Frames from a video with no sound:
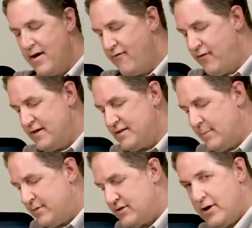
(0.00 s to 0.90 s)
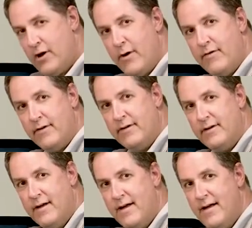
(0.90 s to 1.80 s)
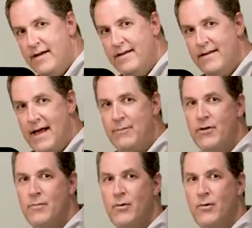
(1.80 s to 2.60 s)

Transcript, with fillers: For this episode, however, I'm going to